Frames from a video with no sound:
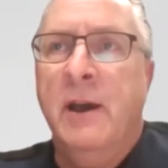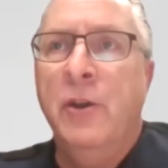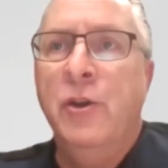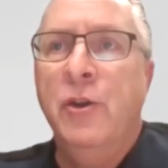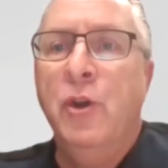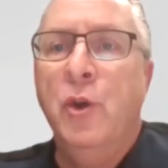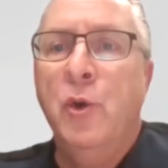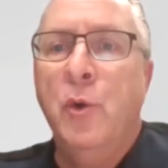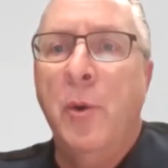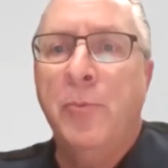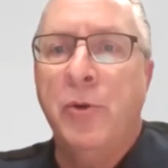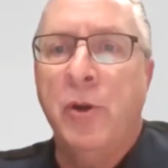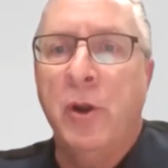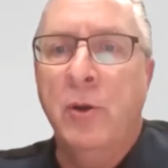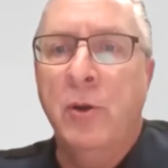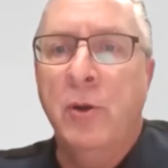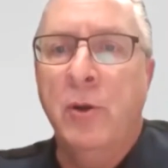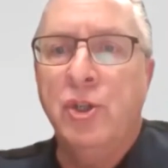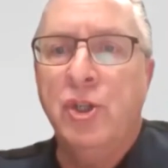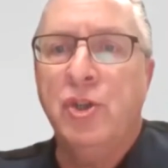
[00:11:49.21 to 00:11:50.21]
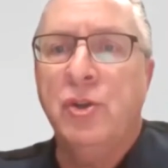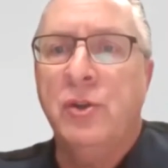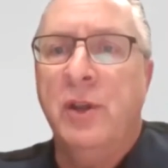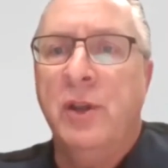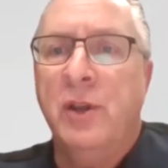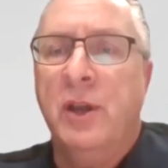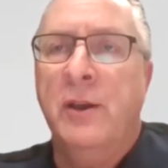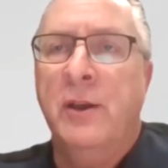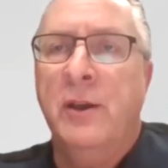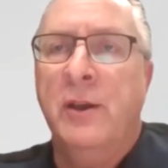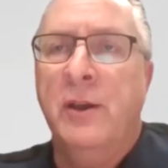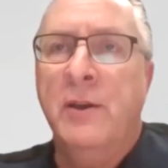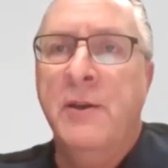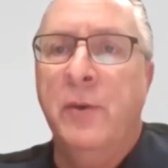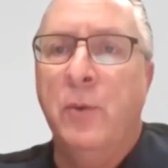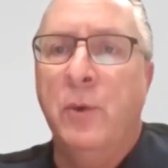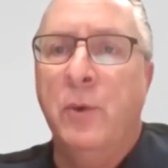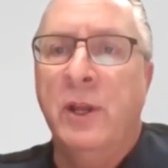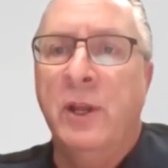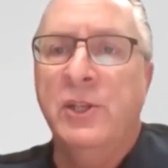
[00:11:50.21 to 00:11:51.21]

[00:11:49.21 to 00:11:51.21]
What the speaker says: new approach that we're